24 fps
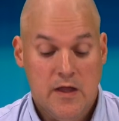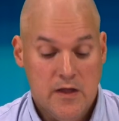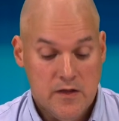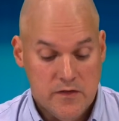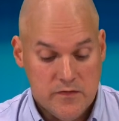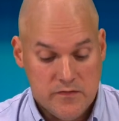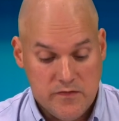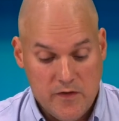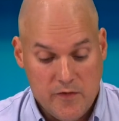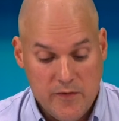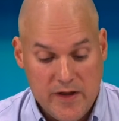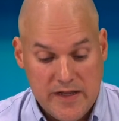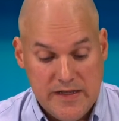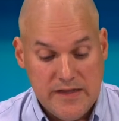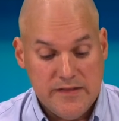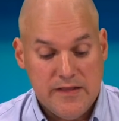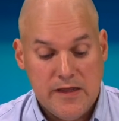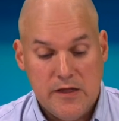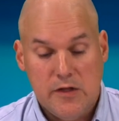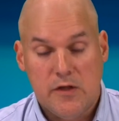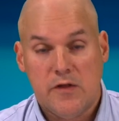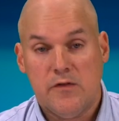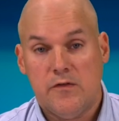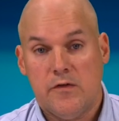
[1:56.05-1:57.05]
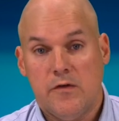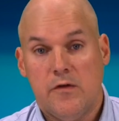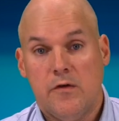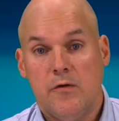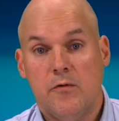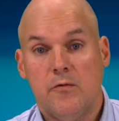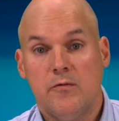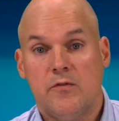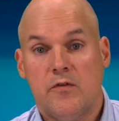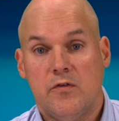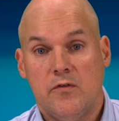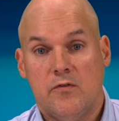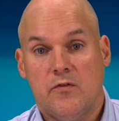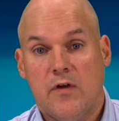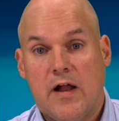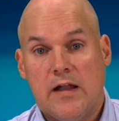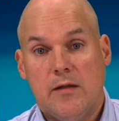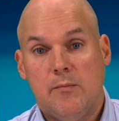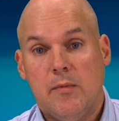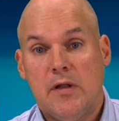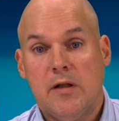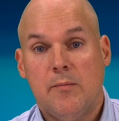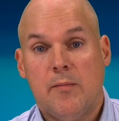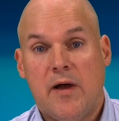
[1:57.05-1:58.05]
So anything you can do to try
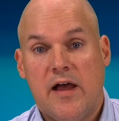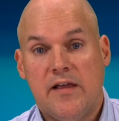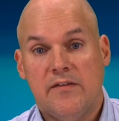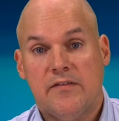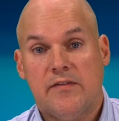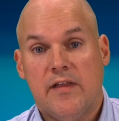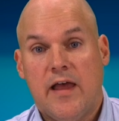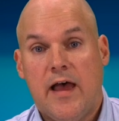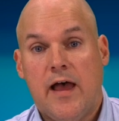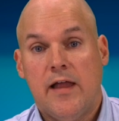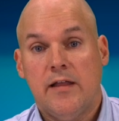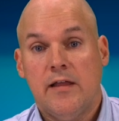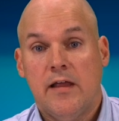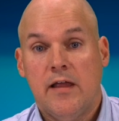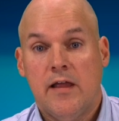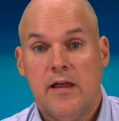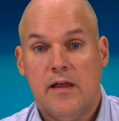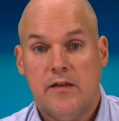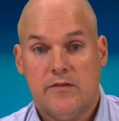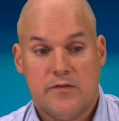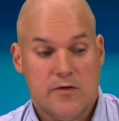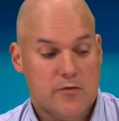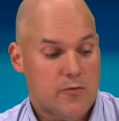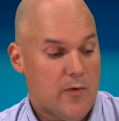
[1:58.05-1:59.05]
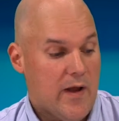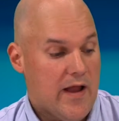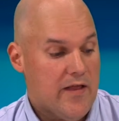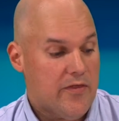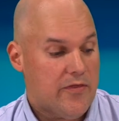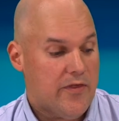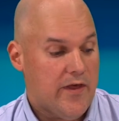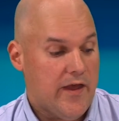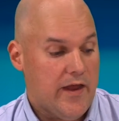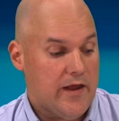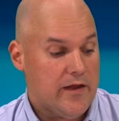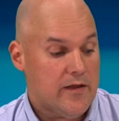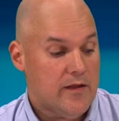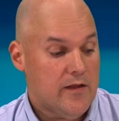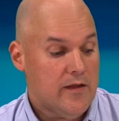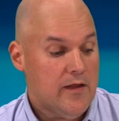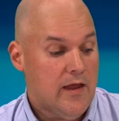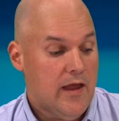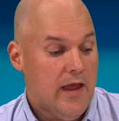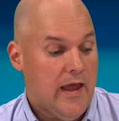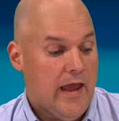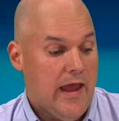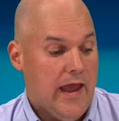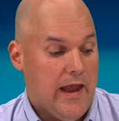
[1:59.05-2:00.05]
to minimize that is a great thing.
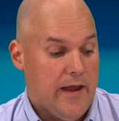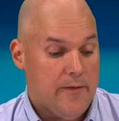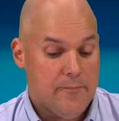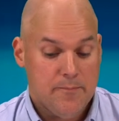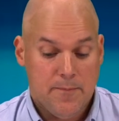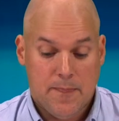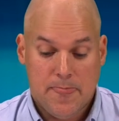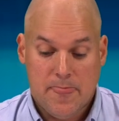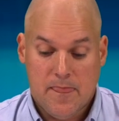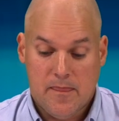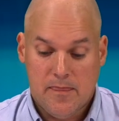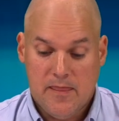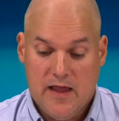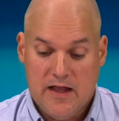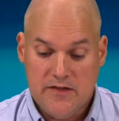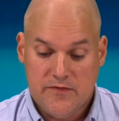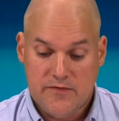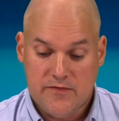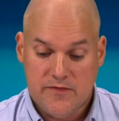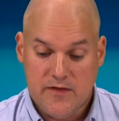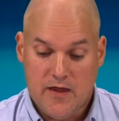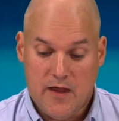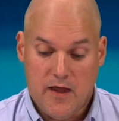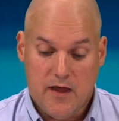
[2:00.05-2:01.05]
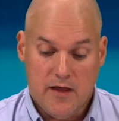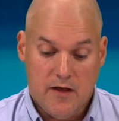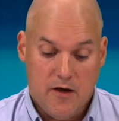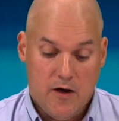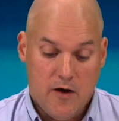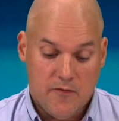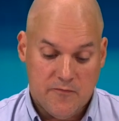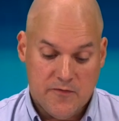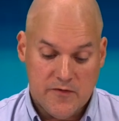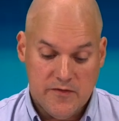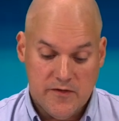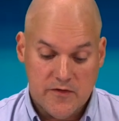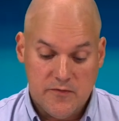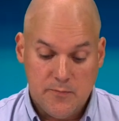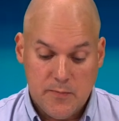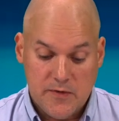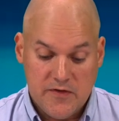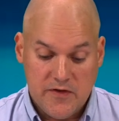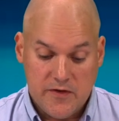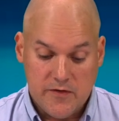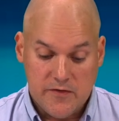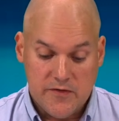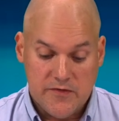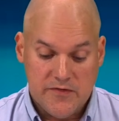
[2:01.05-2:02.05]
Hey, that's all for this
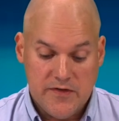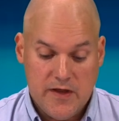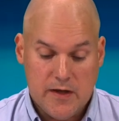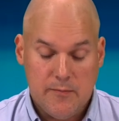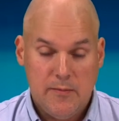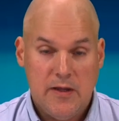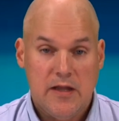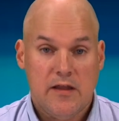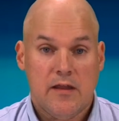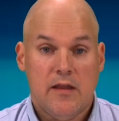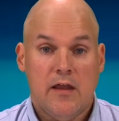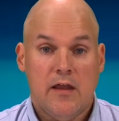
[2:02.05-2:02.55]
particular segment.